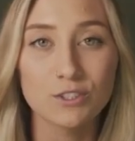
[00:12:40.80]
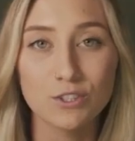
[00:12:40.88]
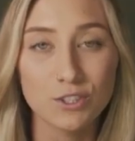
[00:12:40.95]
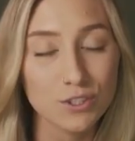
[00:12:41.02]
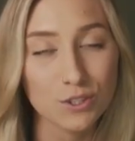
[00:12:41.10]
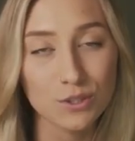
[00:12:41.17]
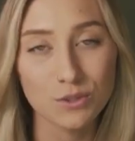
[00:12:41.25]

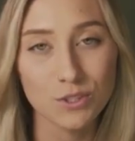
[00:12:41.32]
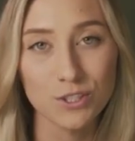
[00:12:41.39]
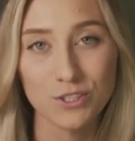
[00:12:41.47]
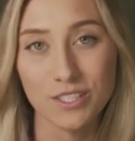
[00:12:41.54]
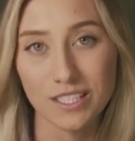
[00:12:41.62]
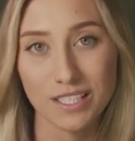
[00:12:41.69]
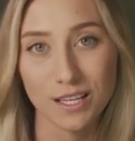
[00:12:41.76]
just use your
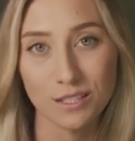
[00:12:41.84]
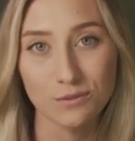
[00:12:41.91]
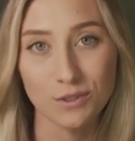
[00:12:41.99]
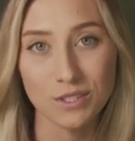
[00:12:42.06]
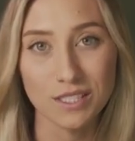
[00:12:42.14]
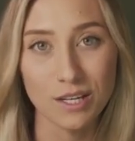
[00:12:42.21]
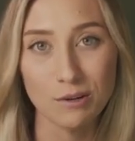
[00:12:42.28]

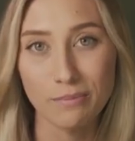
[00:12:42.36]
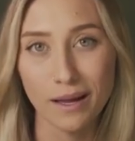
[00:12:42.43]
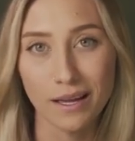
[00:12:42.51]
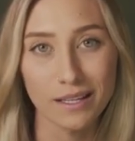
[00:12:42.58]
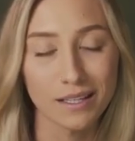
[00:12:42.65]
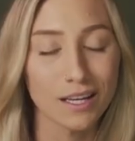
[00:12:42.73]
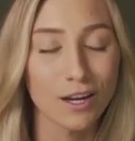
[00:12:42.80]
successful sale
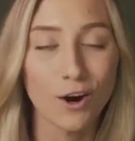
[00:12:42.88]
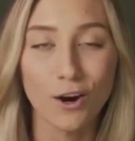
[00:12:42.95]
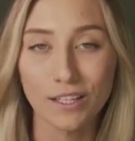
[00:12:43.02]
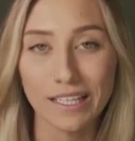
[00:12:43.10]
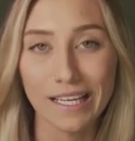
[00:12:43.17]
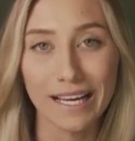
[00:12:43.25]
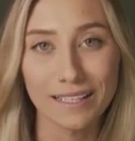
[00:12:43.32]
button. It
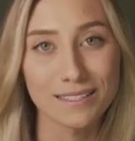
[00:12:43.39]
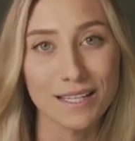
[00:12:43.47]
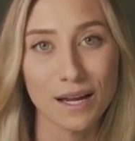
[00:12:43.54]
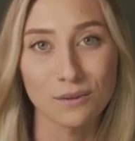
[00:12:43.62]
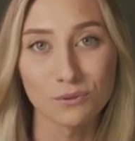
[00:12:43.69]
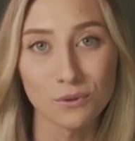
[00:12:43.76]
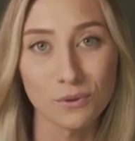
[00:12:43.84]
already has
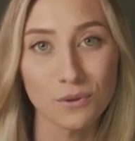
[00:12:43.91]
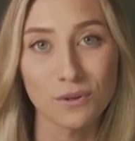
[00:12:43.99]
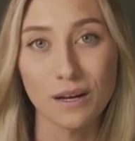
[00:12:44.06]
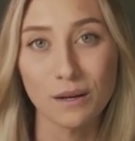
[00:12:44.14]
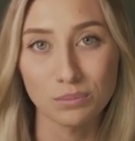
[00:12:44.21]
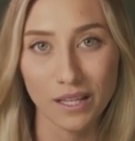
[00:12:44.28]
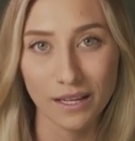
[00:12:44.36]
that rule
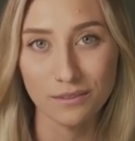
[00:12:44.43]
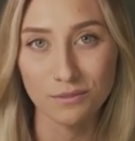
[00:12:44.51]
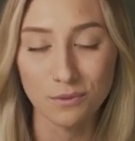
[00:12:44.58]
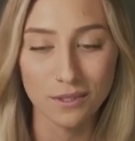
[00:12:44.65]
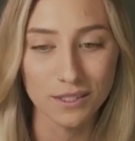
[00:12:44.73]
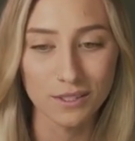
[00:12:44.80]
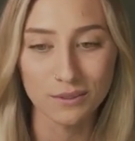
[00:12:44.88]
applied
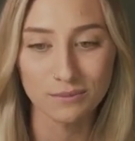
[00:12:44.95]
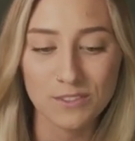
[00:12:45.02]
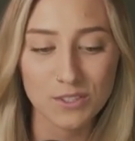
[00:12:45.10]
for you.